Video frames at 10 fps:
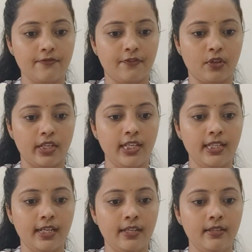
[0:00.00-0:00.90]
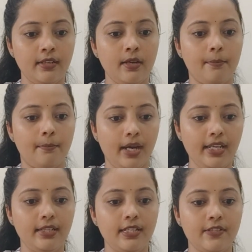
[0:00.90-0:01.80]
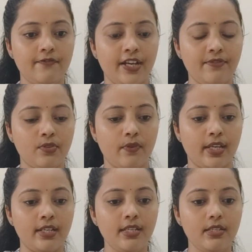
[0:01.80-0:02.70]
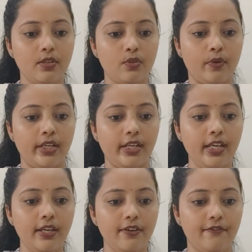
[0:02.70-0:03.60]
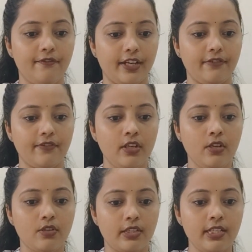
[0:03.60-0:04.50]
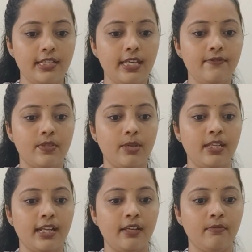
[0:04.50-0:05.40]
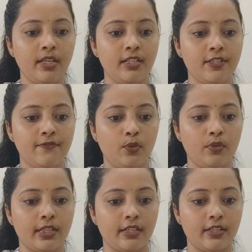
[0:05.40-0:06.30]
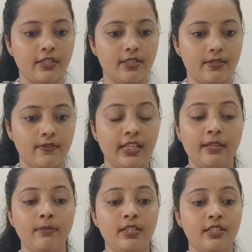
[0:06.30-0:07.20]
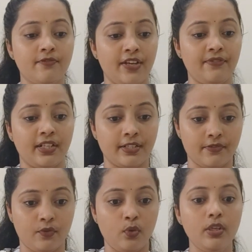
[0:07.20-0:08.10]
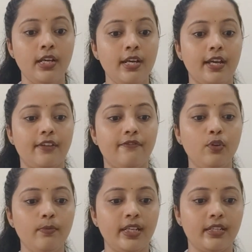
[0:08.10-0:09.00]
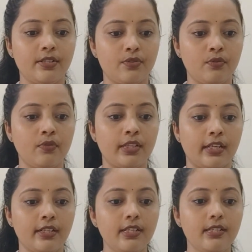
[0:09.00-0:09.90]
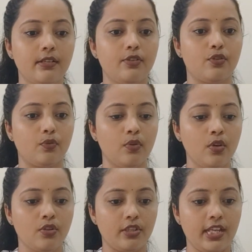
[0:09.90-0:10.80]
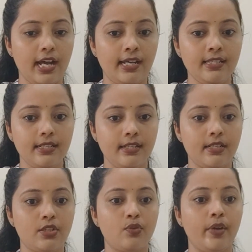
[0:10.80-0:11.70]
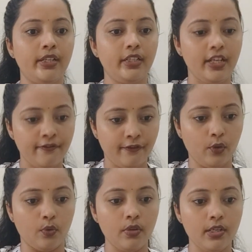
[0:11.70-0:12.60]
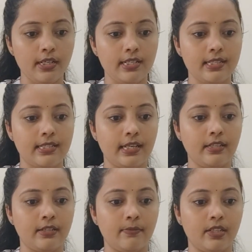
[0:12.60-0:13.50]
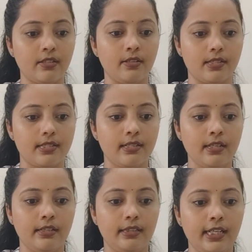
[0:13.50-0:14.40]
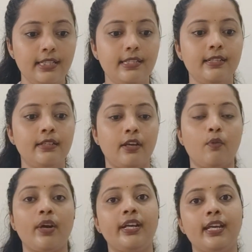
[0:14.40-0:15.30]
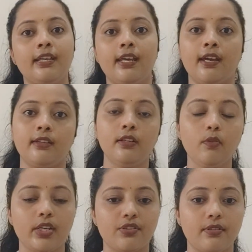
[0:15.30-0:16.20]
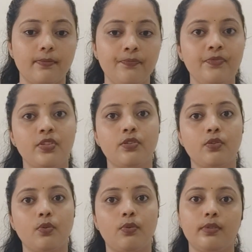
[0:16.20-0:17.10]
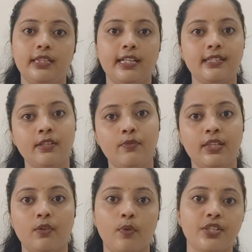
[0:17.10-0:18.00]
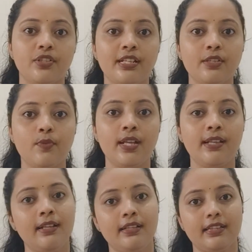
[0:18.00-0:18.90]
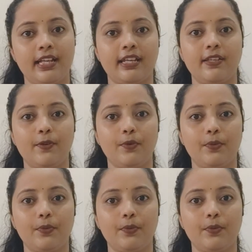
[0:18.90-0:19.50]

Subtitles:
49 minus 5 square is 25. So, this gives me 9 minus 5 that is 4 and 4 minus 2 that is 2. So, the answer is 24 centimeters. That's the required area in the question. So that's it with the question as well. Thank you.